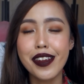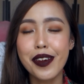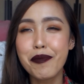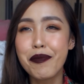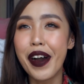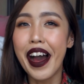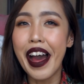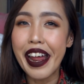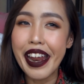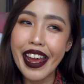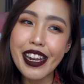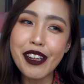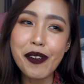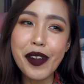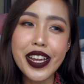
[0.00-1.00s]
but
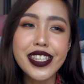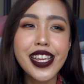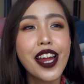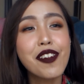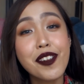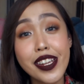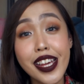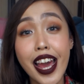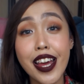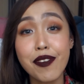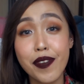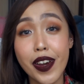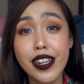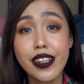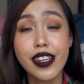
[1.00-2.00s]
anyways, I really had
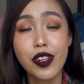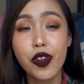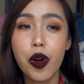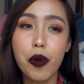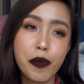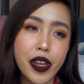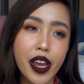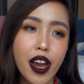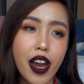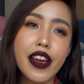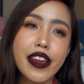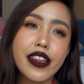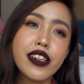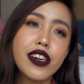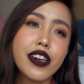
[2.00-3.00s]
fun in Omnia,
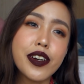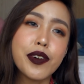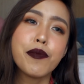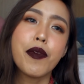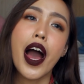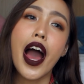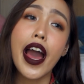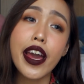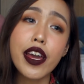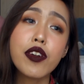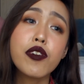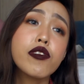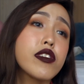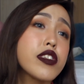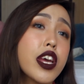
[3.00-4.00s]
and
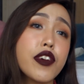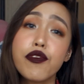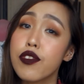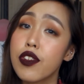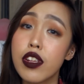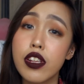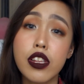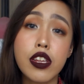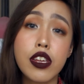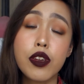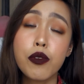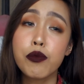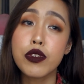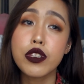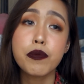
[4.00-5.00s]
I definitely
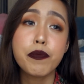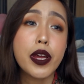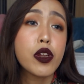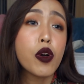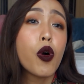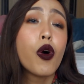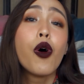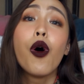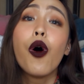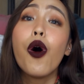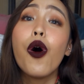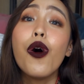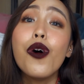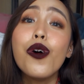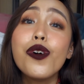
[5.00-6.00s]
would spend a
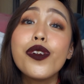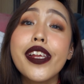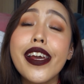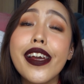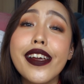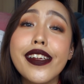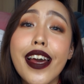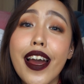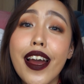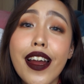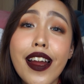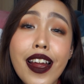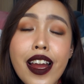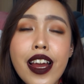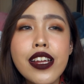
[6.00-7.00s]
whole day
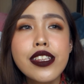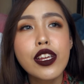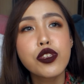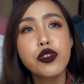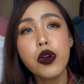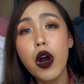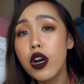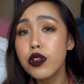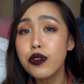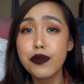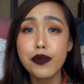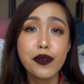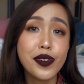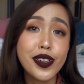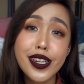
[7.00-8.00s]
there. The songs
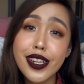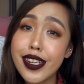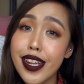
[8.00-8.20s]
were really